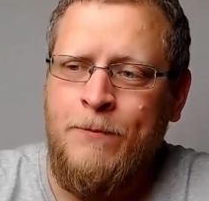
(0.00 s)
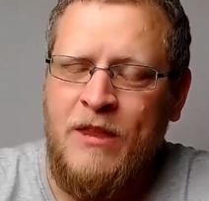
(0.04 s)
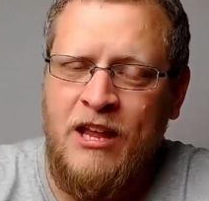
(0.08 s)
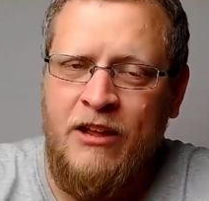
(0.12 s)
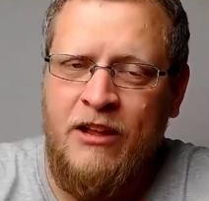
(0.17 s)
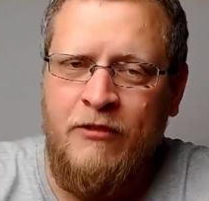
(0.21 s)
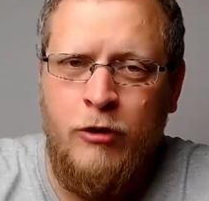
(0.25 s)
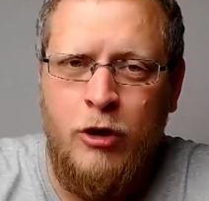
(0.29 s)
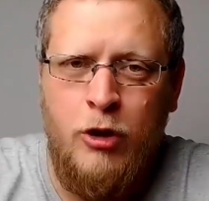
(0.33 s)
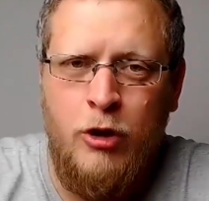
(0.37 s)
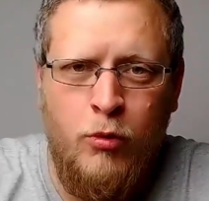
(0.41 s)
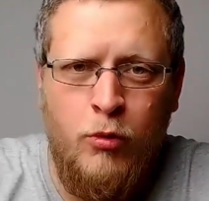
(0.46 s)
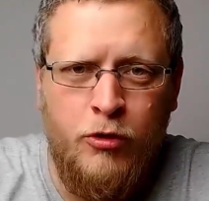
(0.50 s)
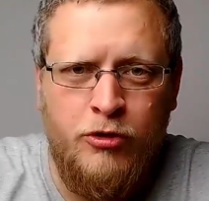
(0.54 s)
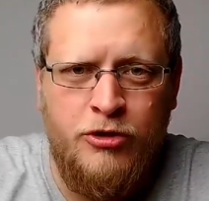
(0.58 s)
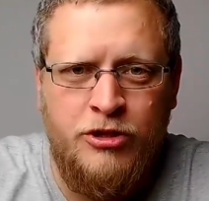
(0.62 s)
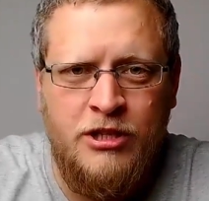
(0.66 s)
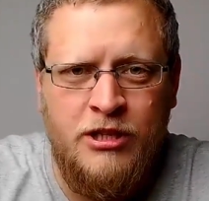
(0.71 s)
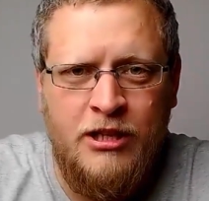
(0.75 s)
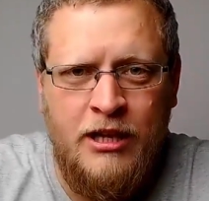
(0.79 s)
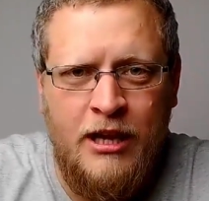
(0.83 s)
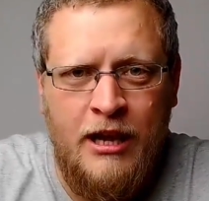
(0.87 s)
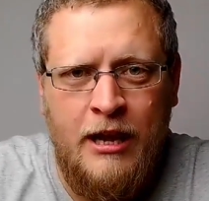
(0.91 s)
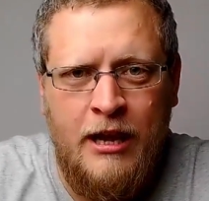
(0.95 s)
If you want
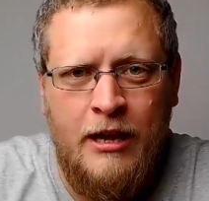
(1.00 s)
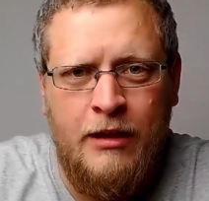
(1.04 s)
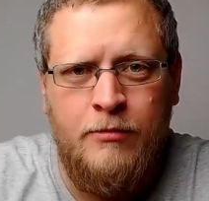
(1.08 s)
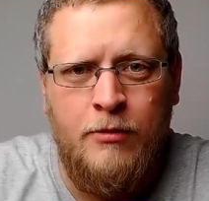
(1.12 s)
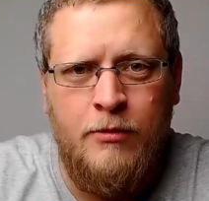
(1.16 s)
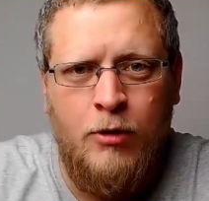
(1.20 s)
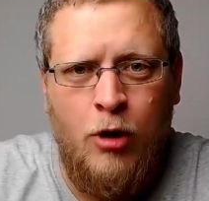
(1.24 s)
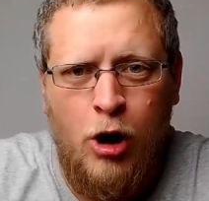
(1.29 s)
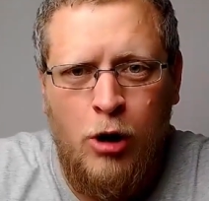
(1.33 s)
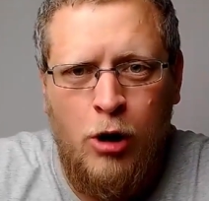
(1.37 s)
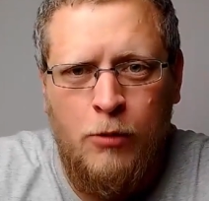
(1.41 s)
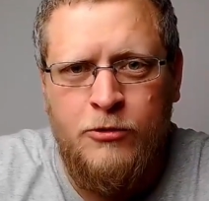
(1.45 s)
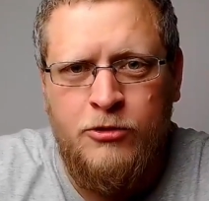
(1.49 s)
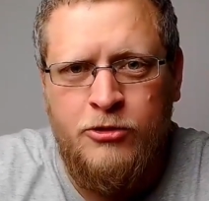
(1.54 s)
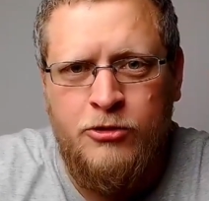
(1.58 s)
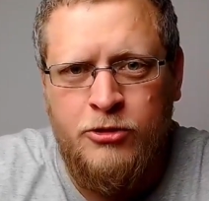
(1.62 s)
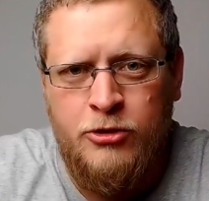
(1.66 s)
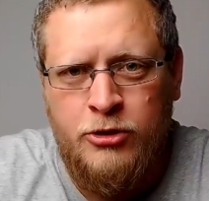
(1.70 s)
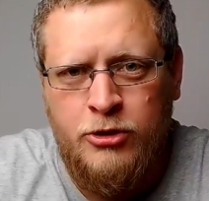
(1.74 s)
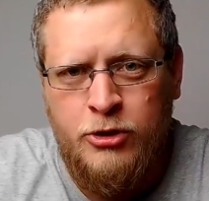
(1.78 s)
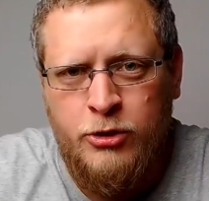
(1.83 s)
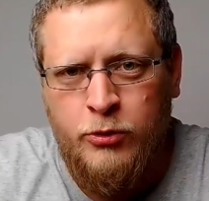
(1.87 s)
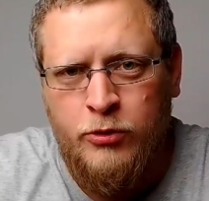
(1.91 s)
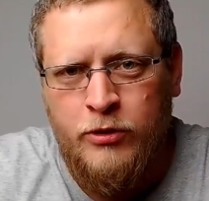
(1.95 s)
to get
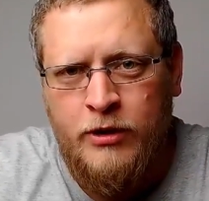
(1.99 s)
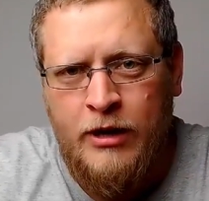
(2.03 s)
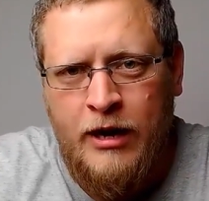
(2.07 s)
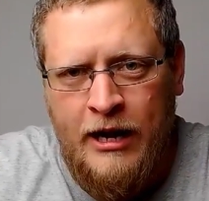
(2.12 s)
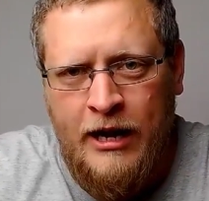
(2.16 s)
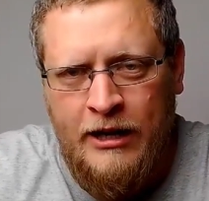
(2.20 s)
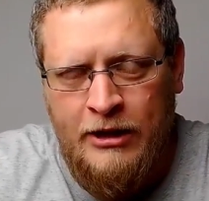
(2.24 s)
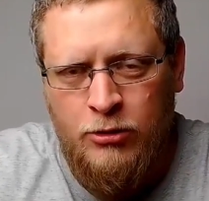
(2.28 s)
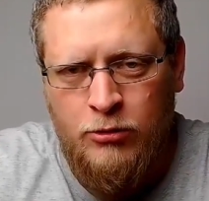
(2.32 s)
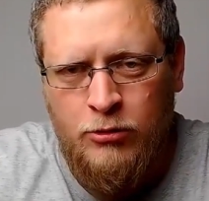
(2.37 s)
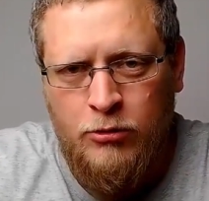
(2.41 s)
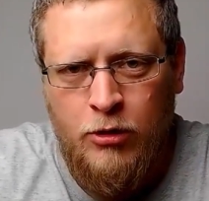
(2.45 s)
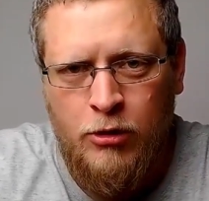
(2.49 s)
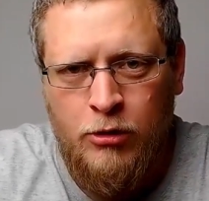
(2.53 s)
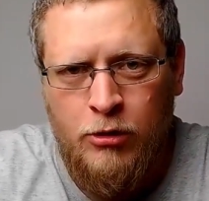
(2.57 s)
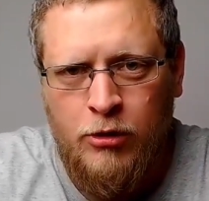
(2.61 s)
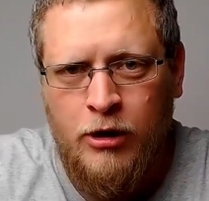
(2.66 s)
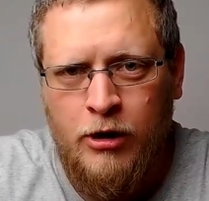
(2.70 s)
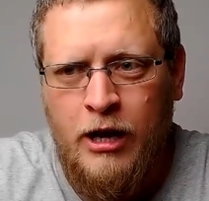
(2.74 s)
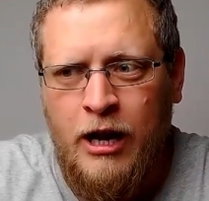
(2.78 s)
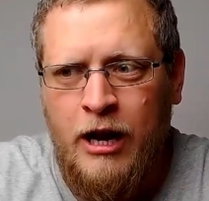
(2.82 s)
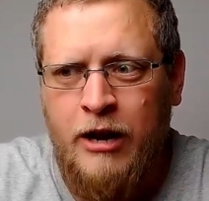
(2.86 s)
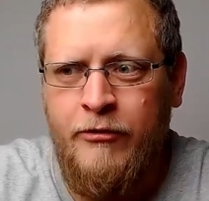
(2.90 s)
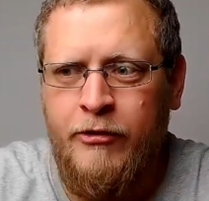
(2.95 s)
homelessness sorted out in your
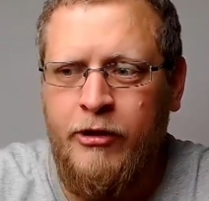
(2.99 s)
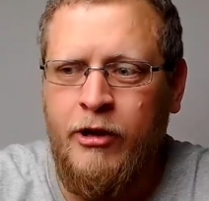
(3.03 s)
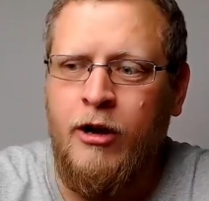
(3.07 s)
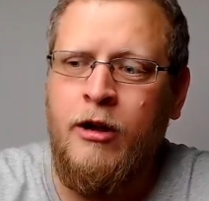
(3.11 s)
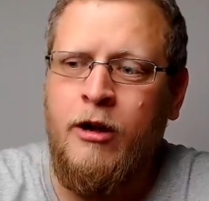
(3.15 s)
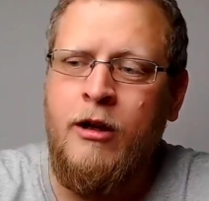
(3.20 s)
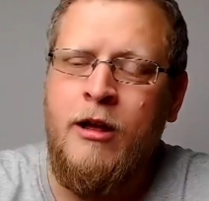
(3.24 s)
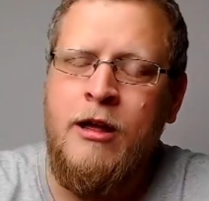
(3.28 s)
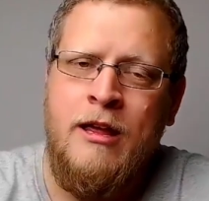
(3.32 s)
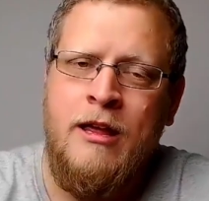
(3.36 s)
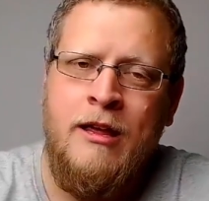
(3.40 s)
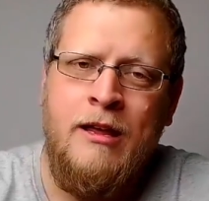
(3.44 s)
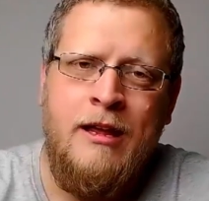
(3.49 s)
local area,